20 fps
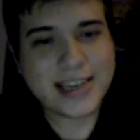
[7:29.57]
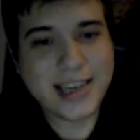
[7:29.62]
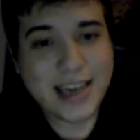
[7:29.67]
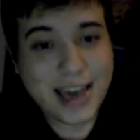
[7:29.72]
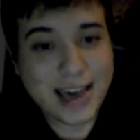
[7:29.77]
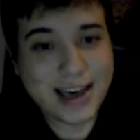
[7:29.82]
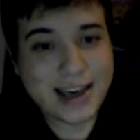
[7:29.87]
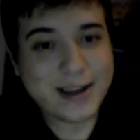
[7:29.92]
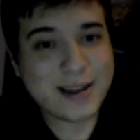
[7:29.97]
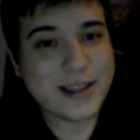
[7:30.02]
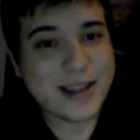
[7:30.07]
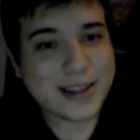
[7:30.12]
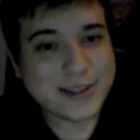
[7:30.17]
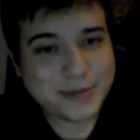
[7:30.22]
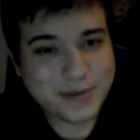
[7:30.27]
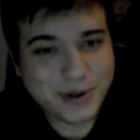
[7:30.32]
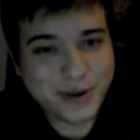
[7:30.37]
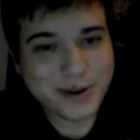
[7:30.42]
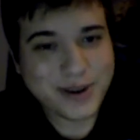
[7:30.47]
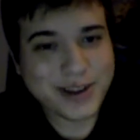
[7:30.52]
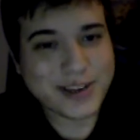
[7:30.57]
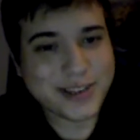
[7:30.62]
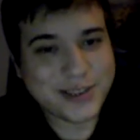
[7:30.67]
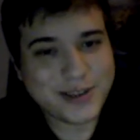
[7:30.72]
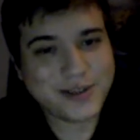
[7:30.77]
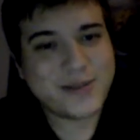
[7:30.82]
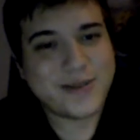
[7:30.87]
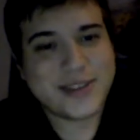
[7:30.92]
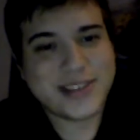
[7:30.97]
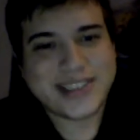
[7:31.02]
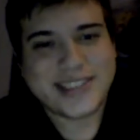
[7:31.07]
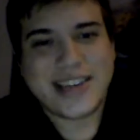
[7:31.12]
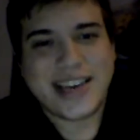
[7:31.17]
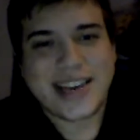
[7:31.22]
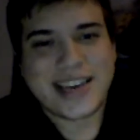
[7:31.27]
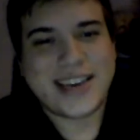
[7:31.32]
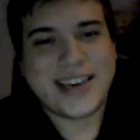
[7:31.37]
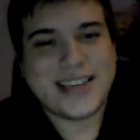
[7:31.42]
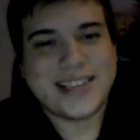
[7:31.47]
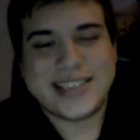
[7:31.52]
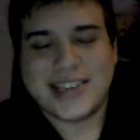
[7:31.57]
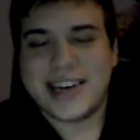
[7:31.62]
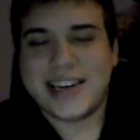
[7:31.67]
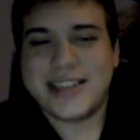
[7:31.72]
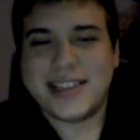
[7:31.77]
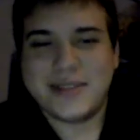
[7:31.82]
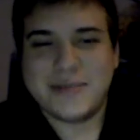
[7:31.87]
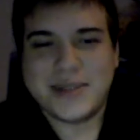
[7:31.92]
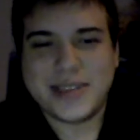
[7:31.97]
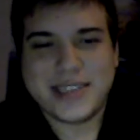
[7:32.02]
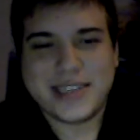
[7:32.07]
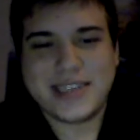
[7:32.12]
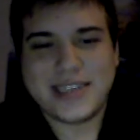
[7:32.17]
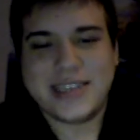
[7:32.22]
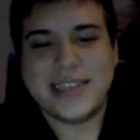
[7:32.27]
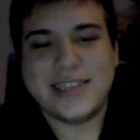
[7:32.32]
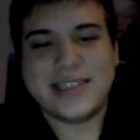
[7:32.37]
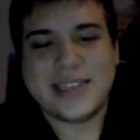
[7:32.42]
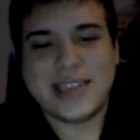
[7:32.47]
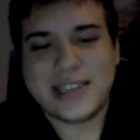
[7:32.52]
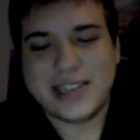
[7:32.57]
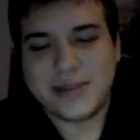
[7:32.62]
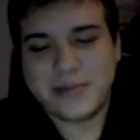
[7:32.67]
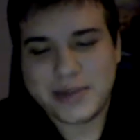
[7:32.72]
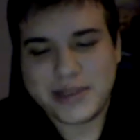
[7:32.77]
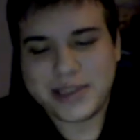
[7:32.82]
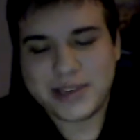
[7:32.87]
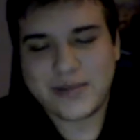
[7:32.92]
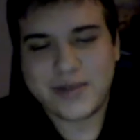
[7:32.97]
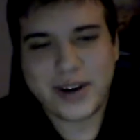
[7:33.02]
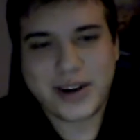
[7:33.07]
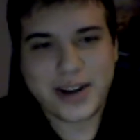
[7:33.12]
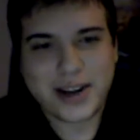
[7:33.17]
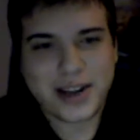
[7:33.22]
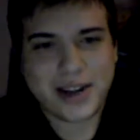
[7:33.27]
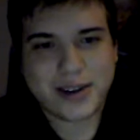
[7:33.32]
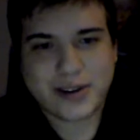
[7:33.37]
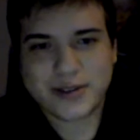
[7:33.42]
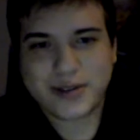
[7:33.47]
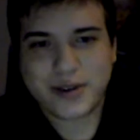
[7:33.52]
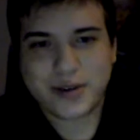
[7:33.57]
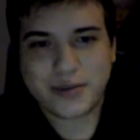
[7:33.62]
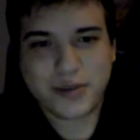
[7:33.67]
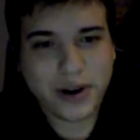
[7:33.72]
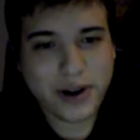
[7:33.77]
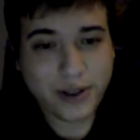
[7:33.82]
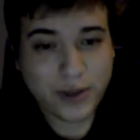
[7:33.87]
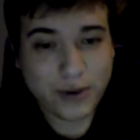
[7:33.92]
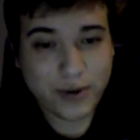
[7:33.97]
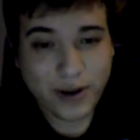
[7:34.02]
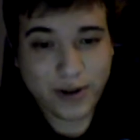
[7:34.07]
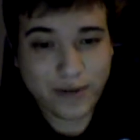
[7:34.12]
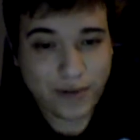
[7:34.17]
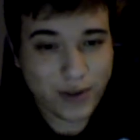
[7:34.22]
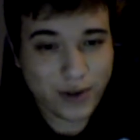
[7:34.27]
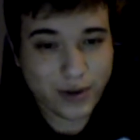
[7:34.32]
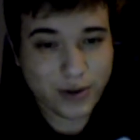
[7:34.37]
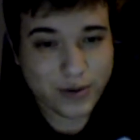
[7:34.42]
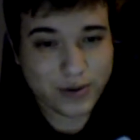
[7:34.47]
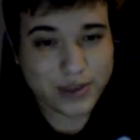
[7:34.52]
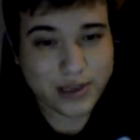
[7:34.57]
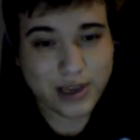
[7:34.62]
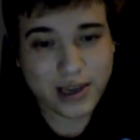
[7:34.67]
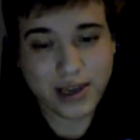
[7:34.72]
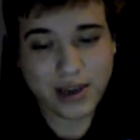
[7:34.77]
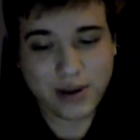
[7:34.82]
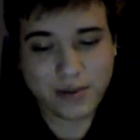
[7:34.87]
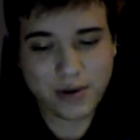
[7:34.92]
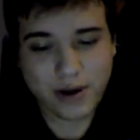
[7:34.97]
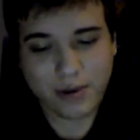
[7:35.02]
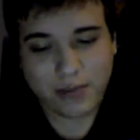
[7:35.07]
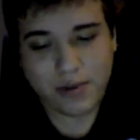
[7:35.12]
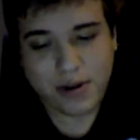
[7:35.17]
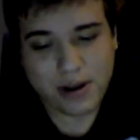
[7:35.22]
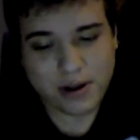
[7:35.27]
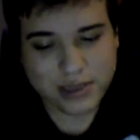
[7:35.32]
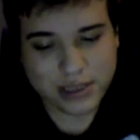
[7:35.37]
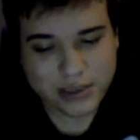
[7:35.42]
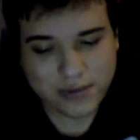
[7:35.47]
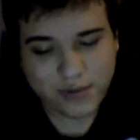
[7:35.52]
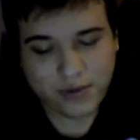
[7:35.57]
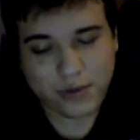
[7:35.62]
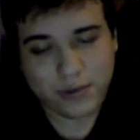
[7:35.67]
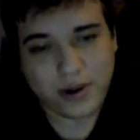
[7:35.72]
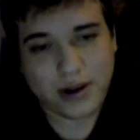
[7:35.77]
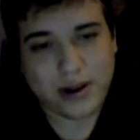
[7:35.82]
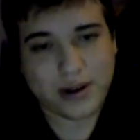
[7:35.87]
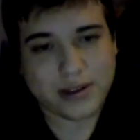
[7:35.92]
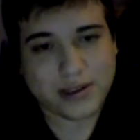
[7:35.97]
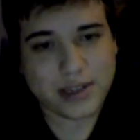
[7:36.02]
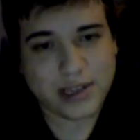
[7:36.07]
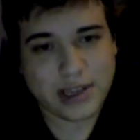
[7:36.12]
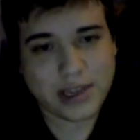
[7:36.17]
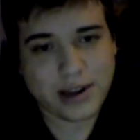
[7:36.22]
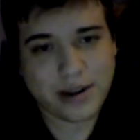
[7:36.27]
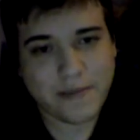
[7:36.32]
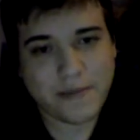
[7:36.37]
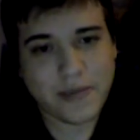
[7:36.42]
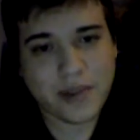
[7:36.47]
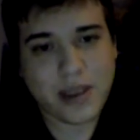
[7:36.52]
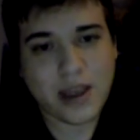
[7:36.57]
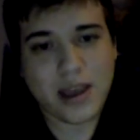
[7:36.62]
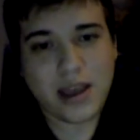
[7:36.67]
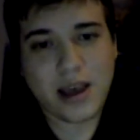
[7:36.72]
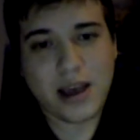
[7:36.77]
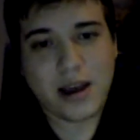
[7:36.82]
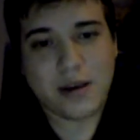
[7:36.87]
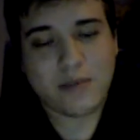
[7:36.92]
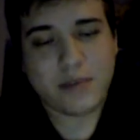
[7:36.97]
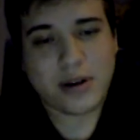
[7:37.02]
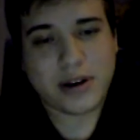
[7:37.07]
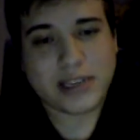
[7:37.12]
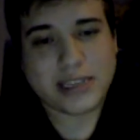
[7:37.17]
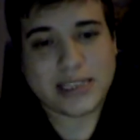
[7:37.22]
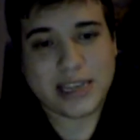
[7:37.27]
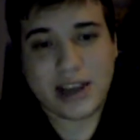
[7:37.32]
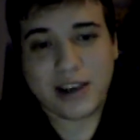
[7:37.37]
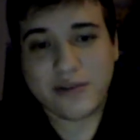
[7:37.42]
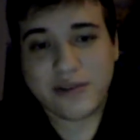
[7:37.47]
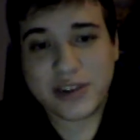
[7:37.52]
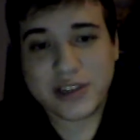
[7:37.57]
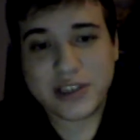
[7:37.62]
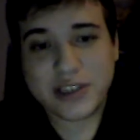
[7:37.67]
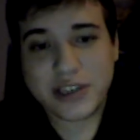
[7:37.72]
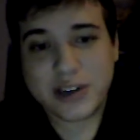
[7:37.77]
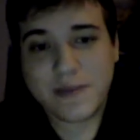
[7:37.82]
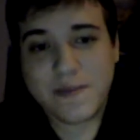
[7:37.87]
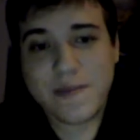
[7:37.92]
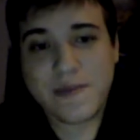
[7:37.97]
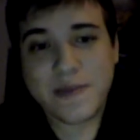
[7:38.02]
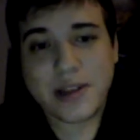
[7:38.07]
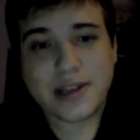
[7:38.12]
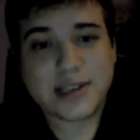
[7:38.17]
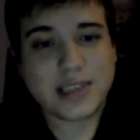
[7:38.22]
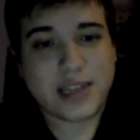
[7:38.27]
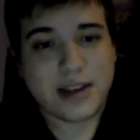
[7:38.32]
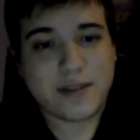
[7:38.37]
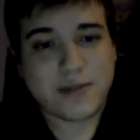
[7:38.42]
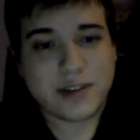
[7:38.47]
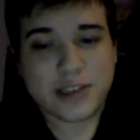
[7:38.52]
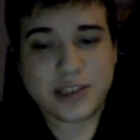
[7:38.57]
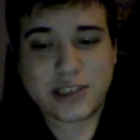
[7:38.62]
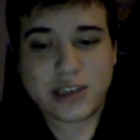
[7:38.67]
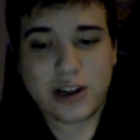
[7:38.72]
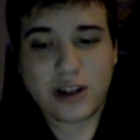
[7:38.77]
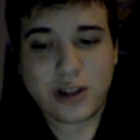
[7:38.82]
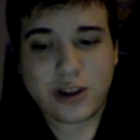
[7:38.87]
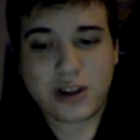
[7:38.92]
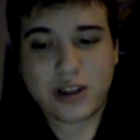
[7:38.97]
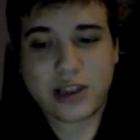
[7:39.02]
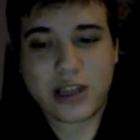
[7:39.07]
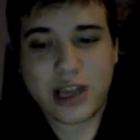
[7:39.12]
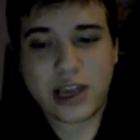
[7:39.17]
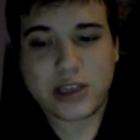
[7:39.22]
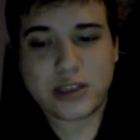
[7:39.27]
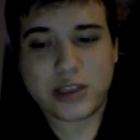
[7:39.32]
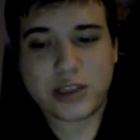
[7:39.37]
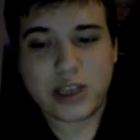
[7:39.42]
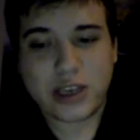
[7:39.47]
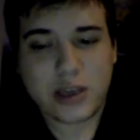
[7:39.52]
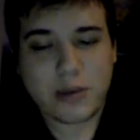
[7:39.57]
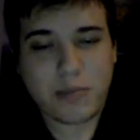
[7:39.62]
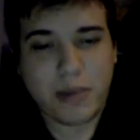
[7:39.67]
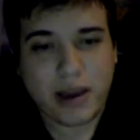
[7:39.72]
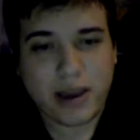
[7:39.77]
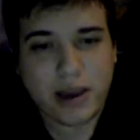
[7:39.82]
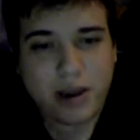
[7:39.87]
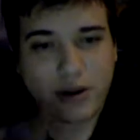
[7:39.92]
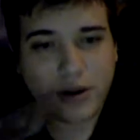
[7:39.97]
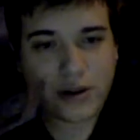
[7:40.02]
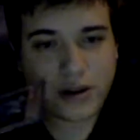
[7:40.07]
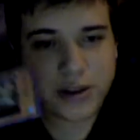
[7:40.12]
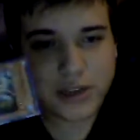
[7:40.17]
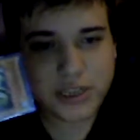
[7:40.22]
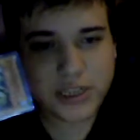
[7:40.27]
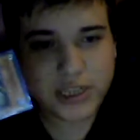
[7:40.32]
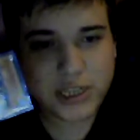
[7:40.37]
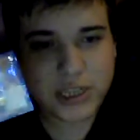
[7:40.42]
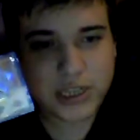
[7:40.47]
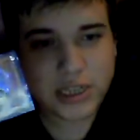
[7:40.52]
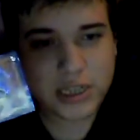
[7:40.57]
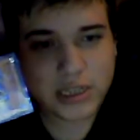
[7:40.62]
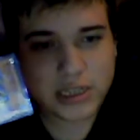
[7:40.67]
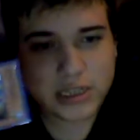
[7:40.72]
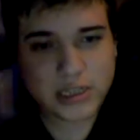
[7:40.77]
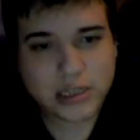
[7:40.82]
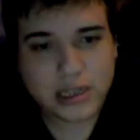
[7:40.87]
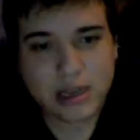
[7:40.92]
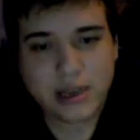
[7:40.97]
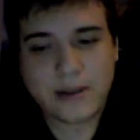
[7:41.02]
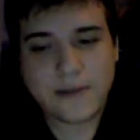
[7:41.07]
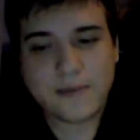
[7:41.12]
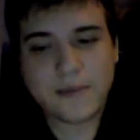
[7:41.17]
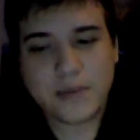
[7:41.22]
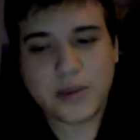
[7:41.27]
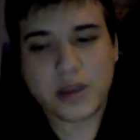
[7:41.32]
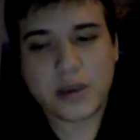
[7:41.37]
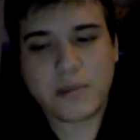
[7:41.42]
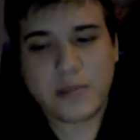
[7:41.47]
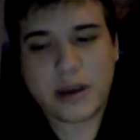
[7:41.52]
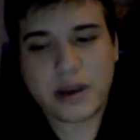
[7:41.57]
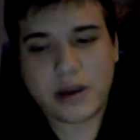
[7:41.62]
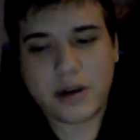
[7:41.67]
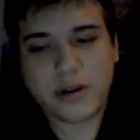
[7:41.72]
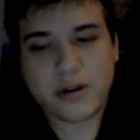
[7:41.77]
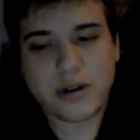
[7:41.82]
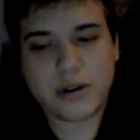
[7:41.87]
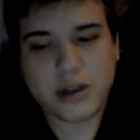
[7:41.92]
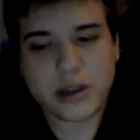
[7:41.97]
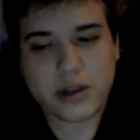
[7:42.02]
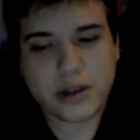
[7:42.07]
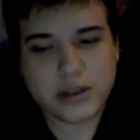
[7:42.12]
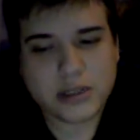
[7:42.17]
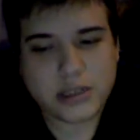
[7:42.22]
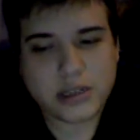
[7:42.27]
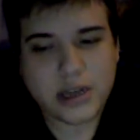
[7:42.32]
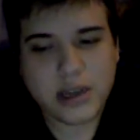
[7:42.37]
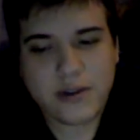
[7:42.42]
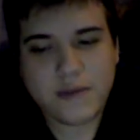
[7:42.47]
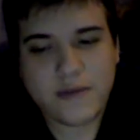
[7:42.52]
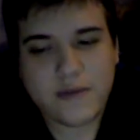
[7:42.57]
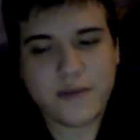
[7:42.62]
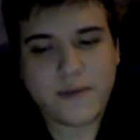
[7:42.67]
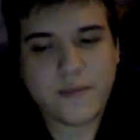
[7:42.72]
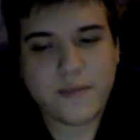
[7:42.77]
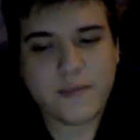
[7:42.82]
Yeah, that's broken too for this deck. It's not limited, it's unlimited right now, so I'm running 3 of those. I'm running proxies for them right now until I get them. I'm running Salvage. Salvage is another good thing because you can get back out your Gishikis, get back out all that good stuff